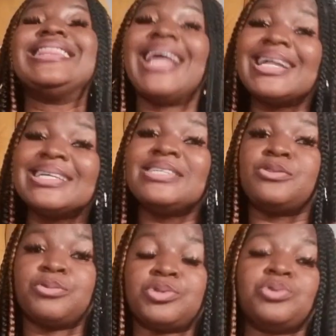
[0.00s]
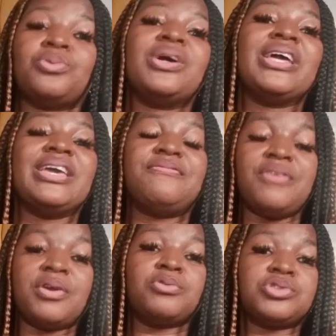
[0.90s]
that is also a
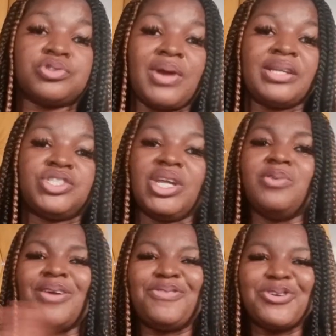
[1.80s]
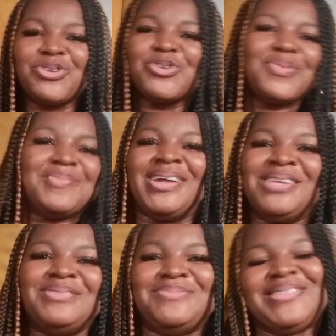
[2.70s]
very good strategy anyway if you don't know me my
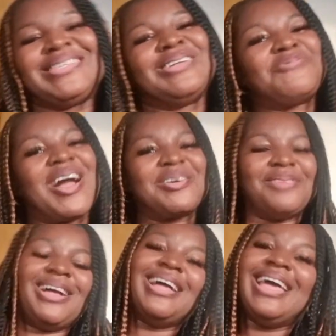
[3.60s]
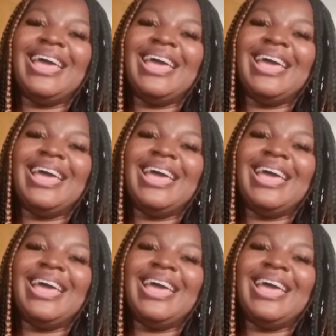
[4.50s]
name is misan Nwakama